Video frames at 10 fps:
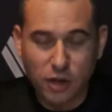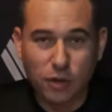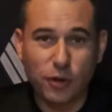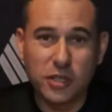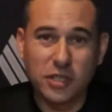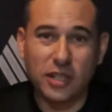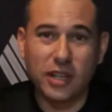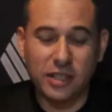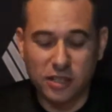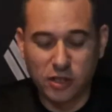First
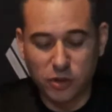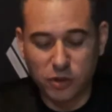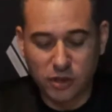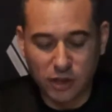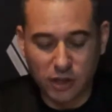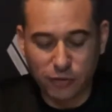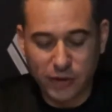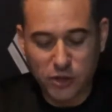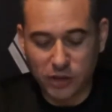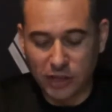today in the news, on a
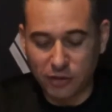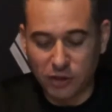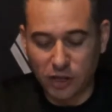federal level,